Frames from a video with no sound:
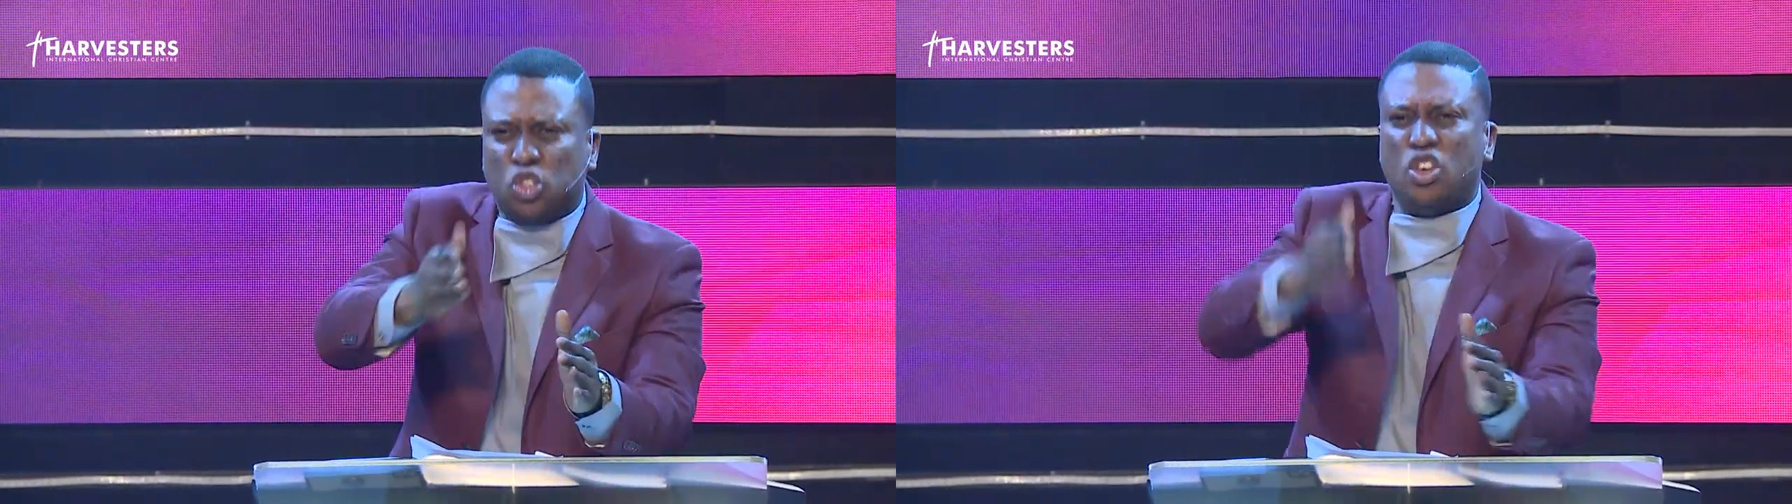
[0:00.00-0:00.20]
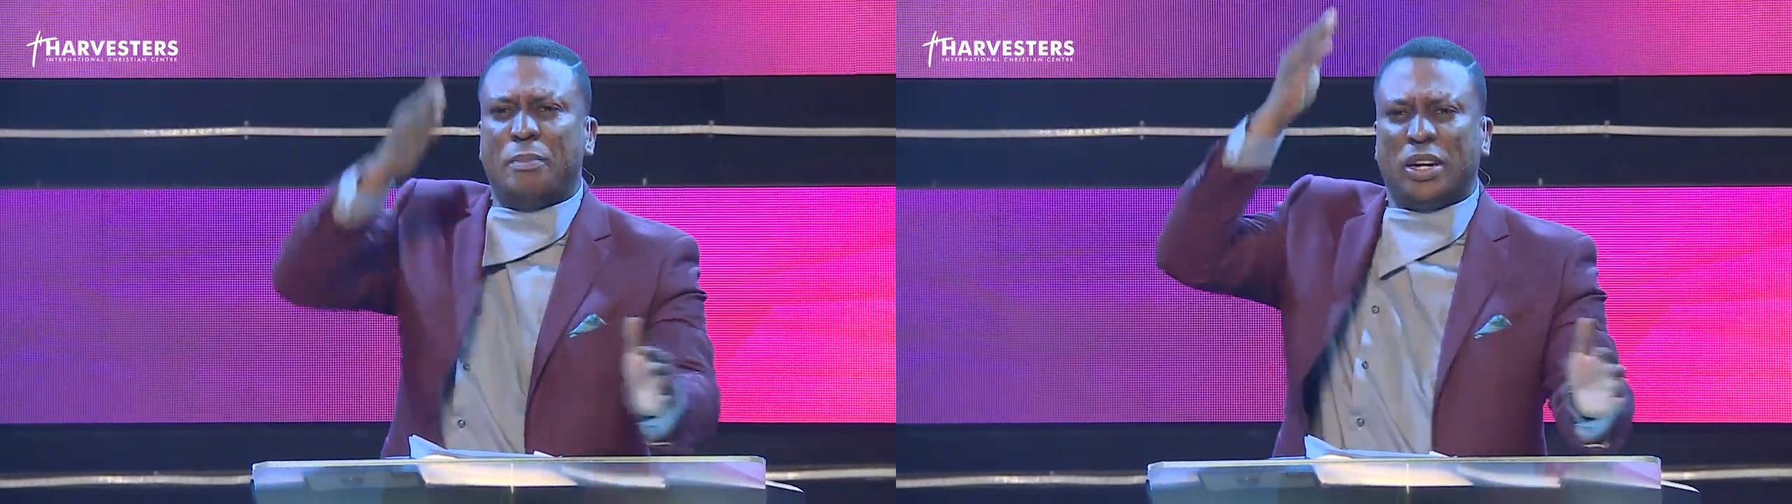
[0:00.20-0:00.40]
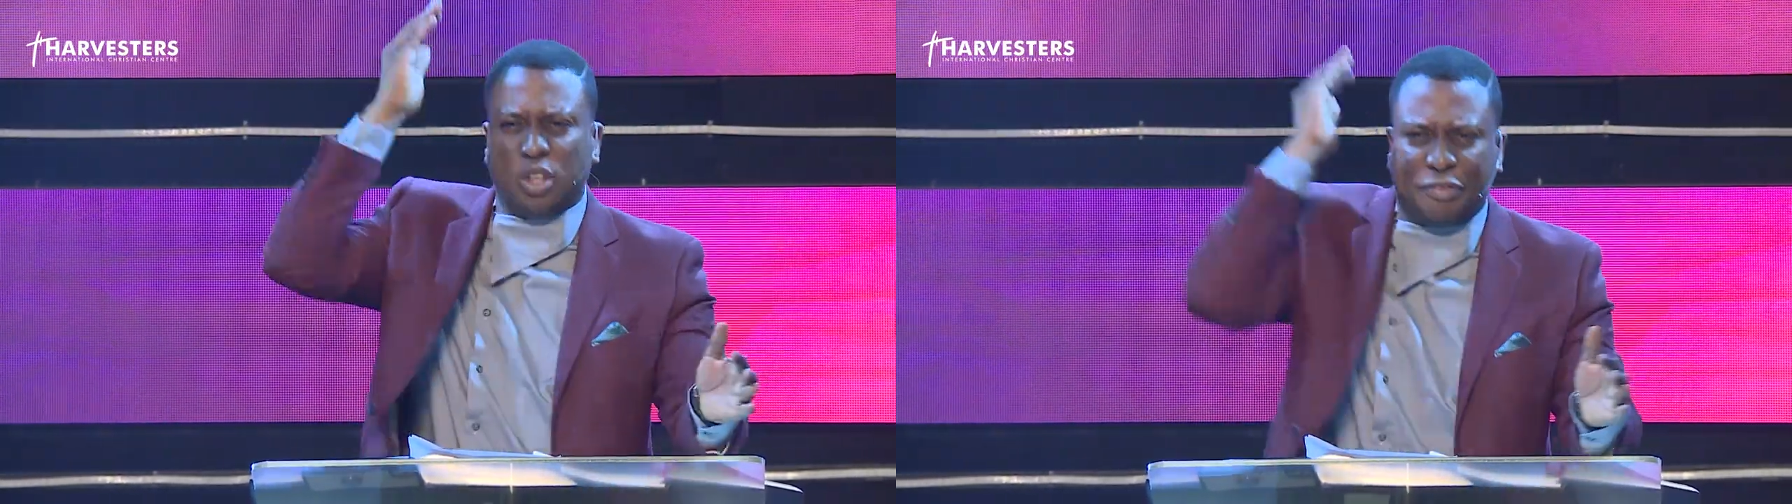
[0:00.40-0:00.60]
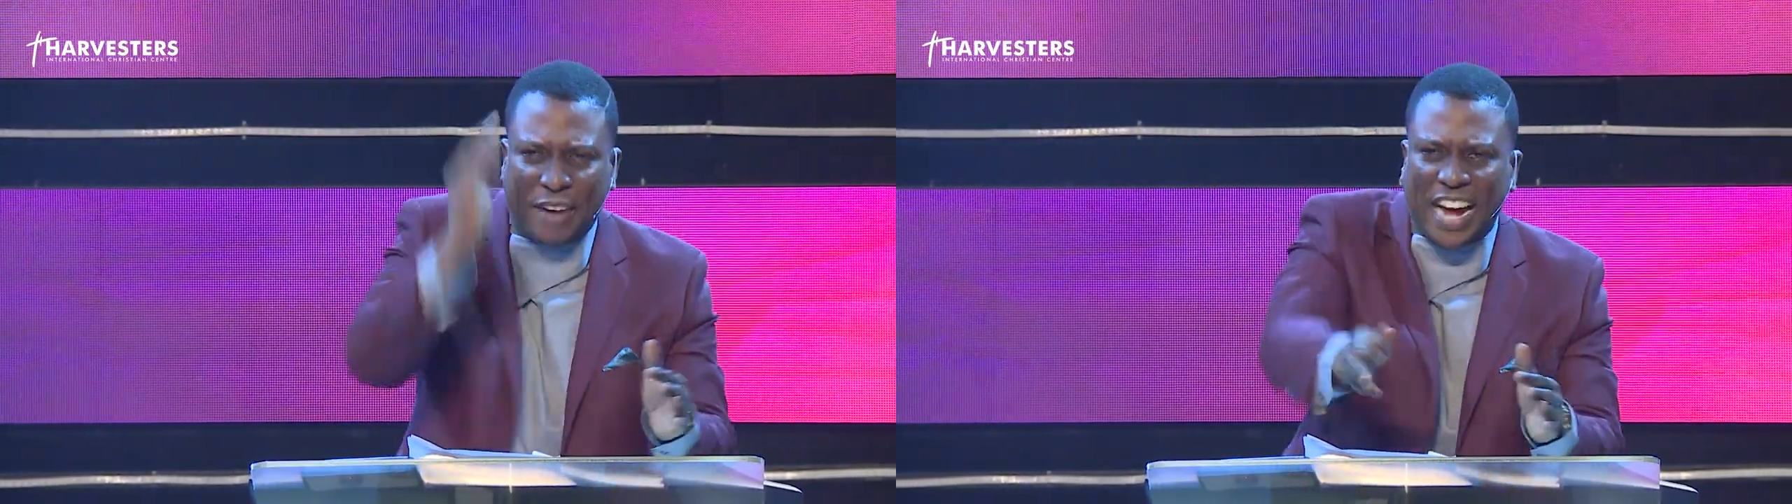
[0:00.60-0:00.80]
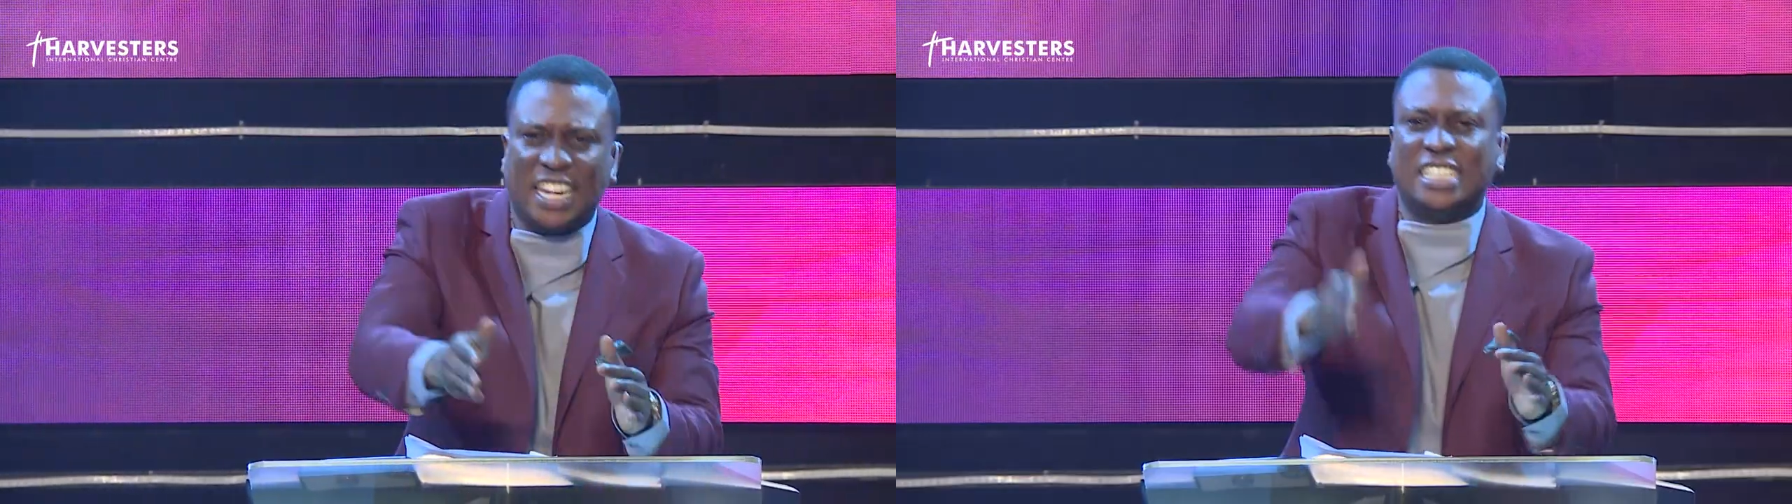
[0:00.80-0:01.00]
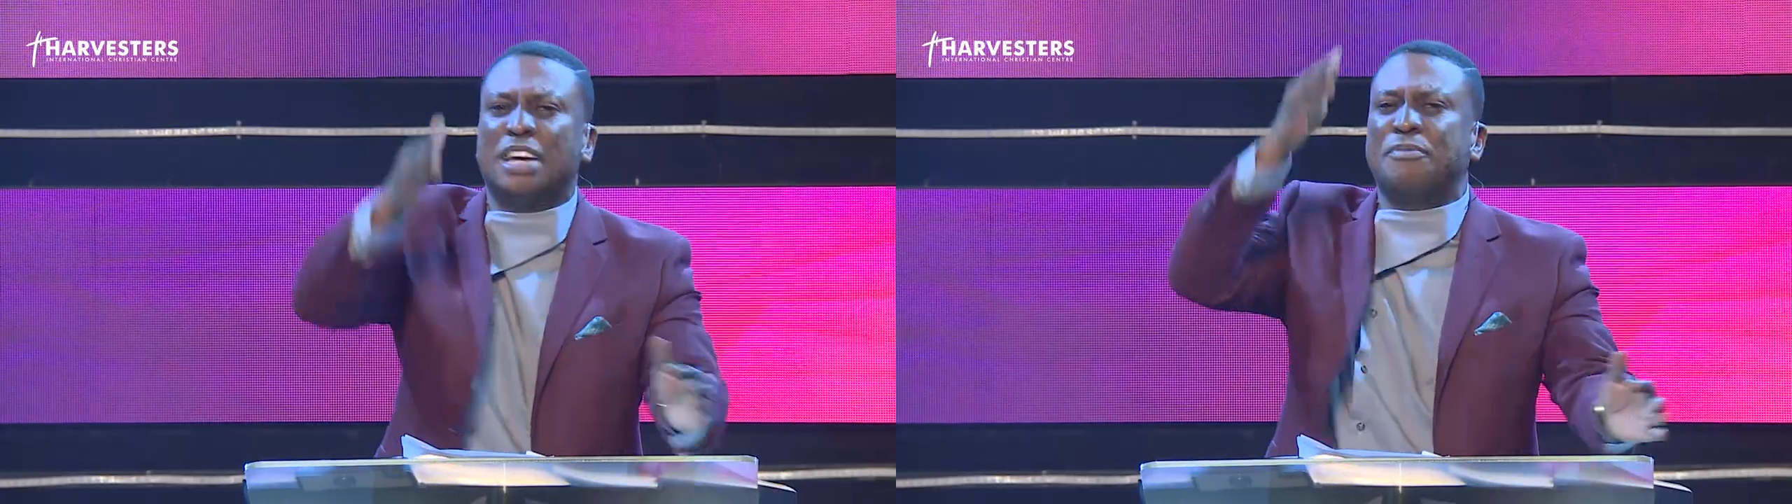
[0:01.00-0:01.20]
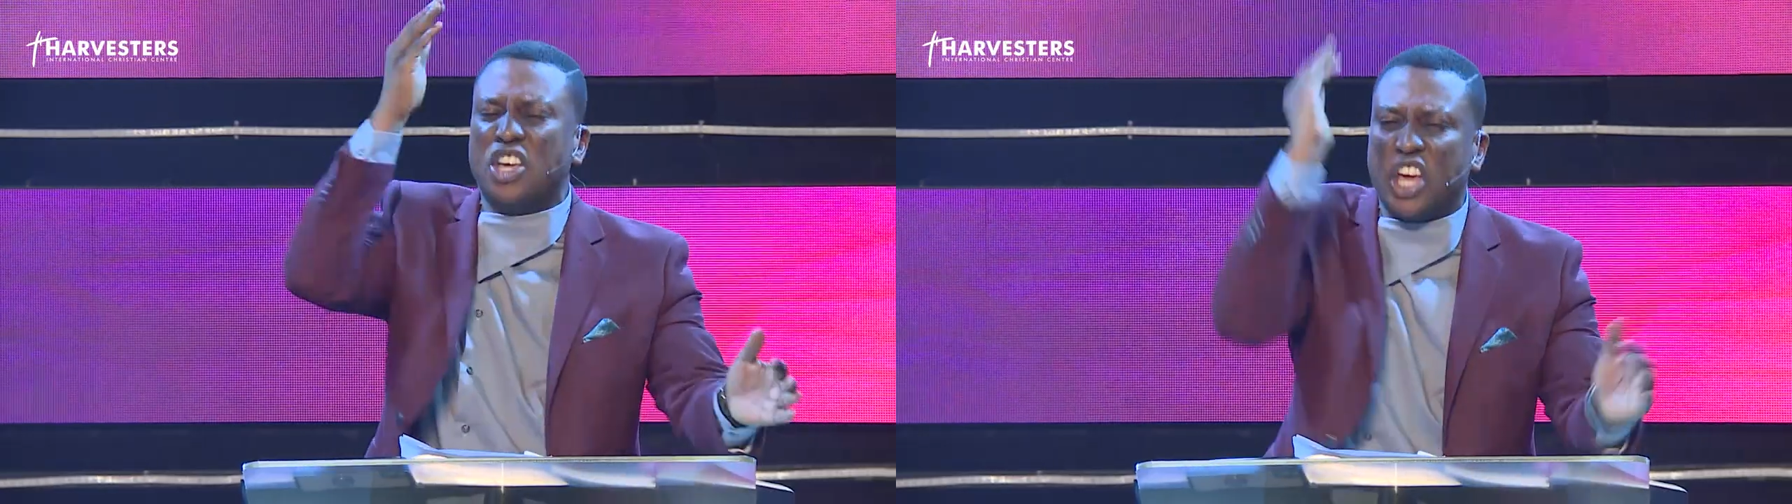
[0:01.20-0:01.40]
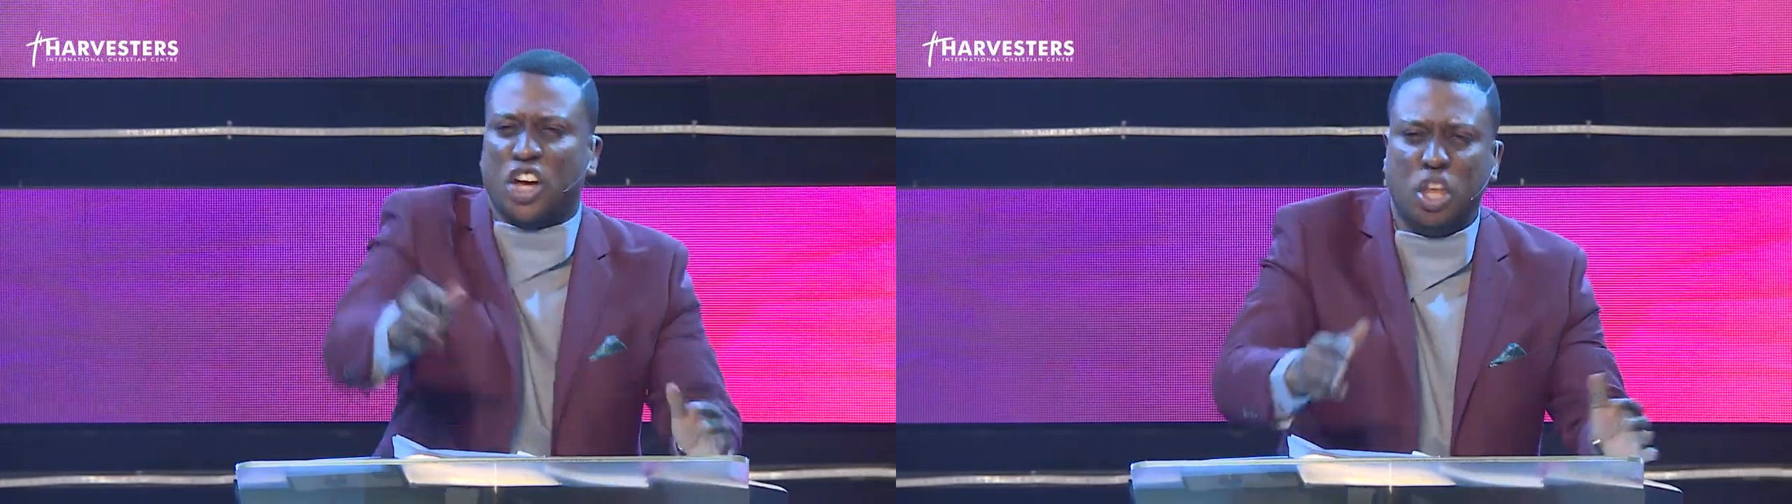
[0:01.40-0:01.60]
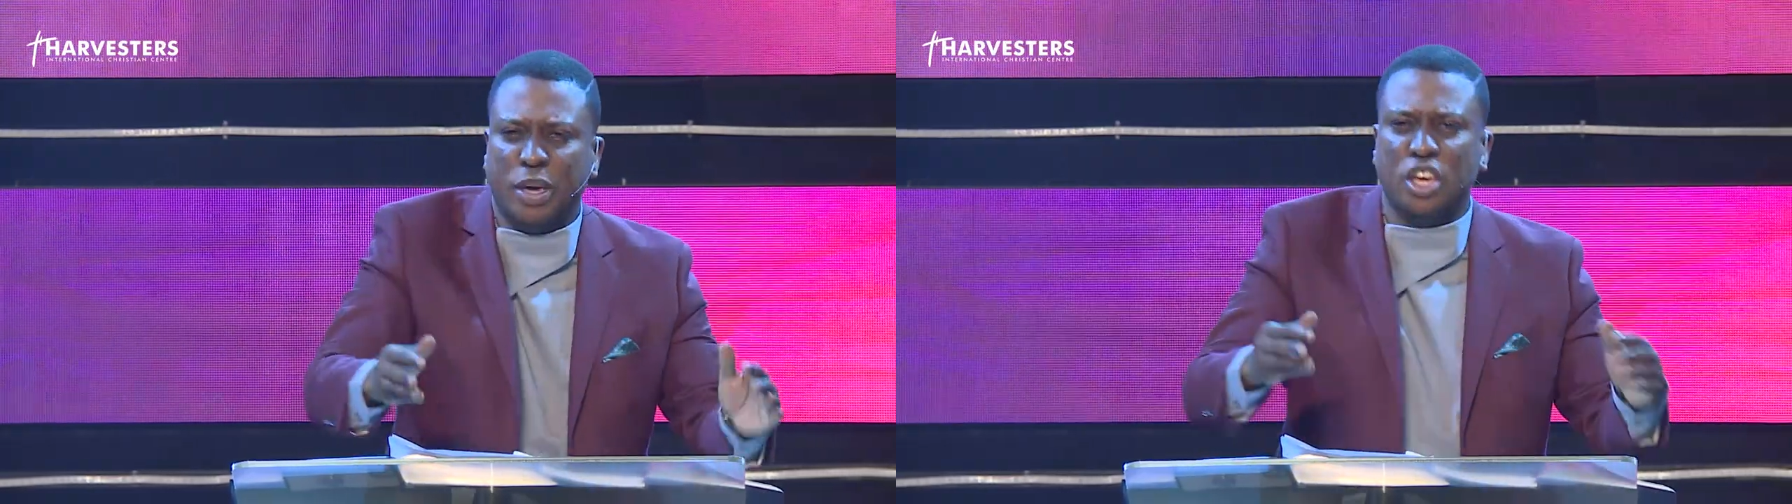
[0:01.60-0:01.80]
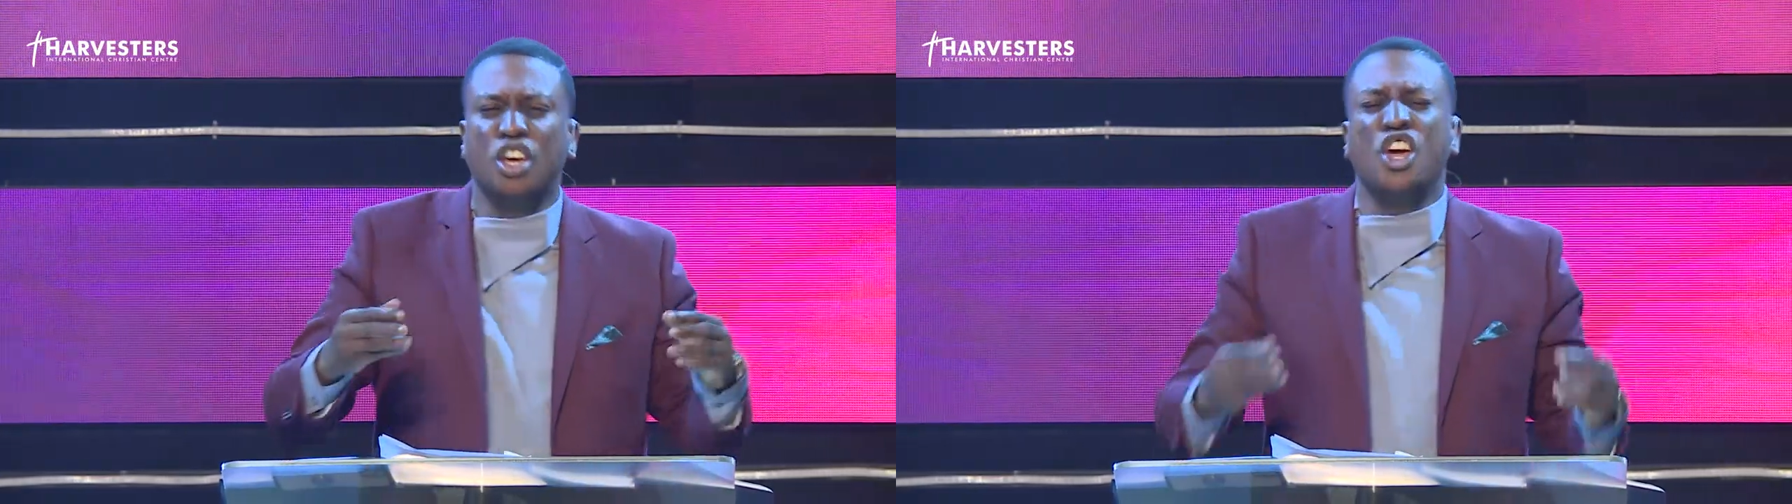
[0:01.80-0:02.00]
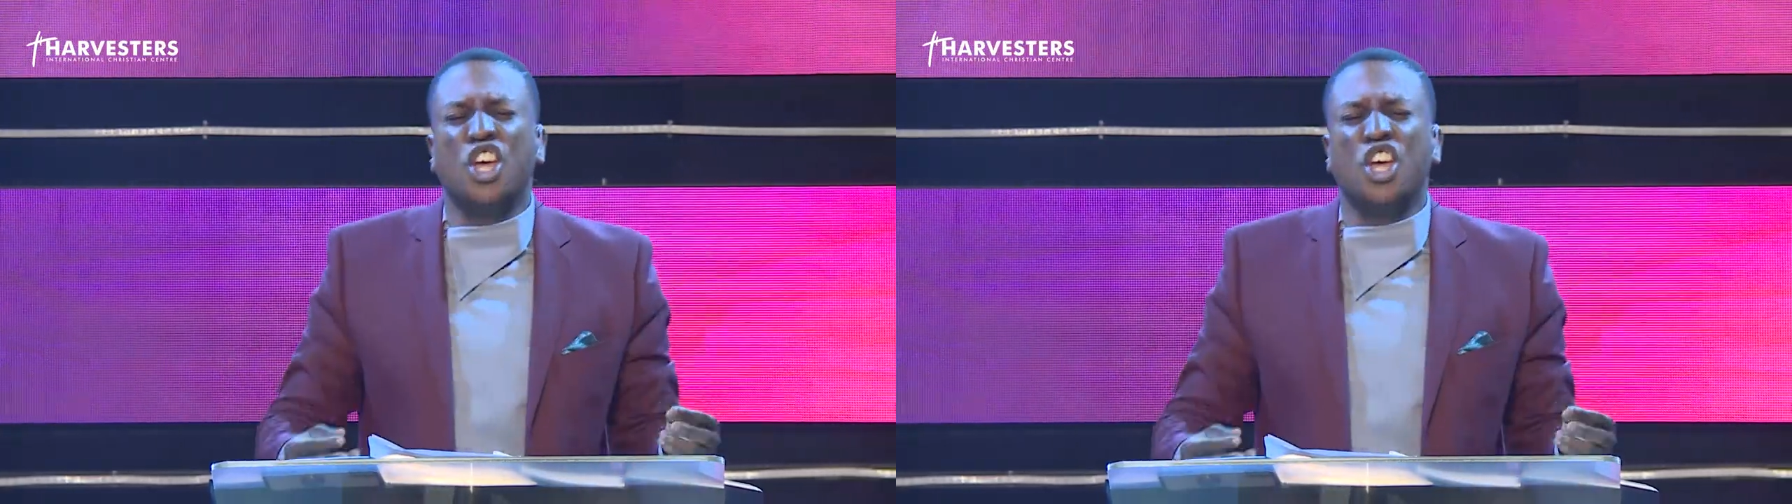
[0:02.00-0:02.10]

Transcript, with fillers: to you about your finance and about your economy,